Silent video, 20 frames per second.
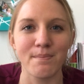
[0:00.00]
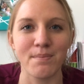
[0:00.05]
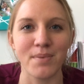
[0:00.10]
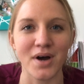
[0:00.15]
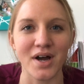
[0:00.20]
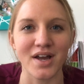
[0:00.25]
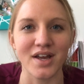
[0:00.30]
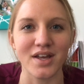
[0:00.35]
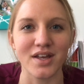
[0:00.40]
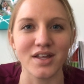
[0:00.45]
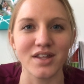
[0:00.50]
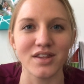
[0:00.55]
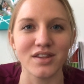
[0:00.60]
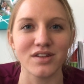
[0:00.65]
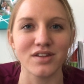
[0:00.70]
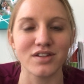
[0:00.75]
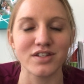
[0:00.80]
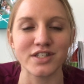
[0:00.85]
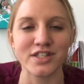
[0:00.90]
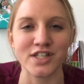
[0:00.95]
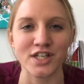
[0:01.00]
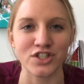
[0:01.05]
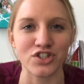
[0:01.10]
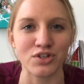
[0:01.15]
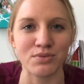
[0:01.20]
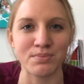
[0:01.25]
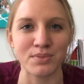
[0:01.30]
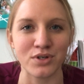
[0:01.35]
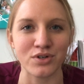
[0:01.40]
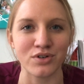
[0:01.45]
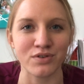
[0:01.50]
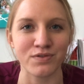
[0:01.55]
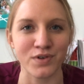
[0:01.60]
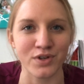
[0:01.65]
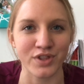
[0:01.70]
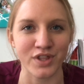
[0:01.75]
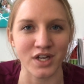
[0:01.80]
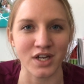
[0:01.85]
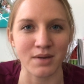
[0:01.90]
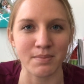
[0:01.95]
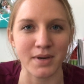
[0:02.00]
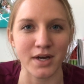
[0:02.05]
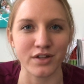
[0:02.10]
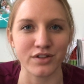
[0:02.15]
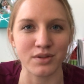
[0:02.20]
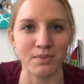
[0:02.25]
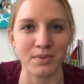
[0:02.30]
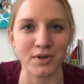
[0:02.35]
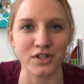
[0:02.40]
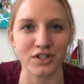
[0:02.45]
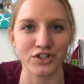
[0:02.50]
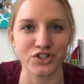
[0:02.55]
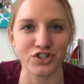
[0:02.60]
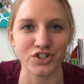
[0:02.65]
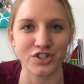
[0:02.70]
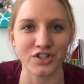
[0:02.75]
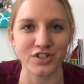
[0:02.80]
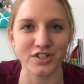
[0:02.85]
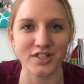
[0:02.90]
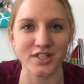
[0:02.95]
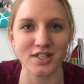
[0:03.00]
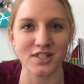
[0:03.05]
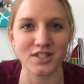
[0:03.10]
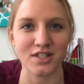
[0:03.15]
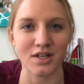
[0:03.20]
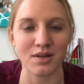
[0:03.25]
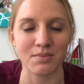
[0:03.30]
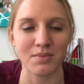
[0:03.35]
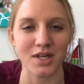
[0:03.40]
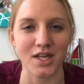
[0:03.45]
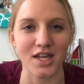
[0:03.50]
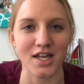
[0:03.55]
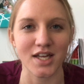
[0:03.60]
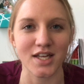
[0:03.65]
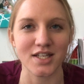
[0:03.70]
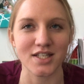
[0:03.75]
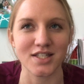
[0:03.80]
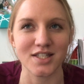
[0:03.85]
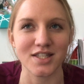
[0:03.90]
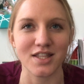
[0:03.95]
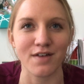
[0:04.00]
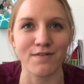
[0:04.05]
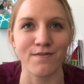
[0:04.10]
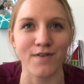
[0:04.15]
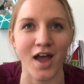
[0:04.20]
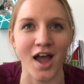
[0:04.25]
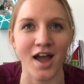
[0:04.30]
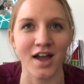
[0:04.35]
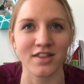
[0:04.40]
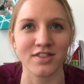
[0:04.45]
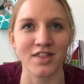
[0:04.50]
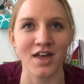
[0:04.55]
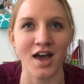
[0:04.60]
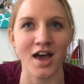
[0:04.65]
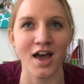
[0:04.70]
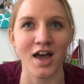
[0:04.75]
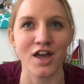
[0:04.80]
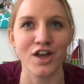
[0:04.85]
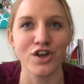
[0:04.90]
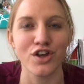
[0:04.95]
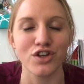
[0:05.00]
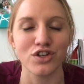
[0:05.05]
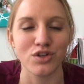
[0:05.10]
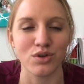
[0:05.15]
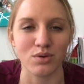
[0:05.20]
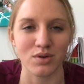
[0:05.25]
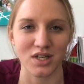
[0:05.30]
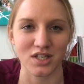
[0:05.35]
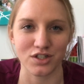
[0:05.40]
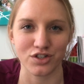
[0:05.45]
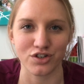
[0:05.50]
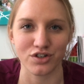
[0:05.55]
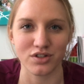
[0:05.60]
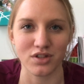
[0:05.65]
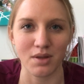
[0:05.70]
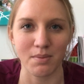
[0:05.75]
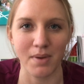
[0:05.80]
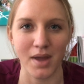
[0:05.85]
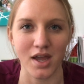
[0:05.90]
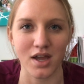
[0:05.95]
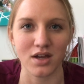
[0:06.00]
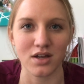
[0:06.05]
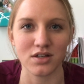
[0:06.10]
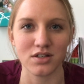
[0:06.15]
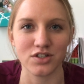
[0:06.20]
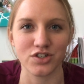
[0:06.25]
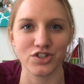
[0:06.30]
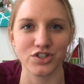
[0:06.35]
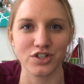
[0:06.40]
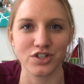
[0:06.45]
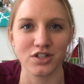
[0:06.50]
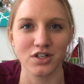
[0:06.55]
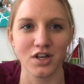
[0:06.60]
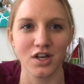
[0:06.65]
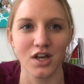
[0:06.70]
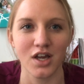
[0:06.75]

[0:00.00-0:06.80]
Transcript: but such a beautiful thing about the bullet journal system is the fact that you can turn the page.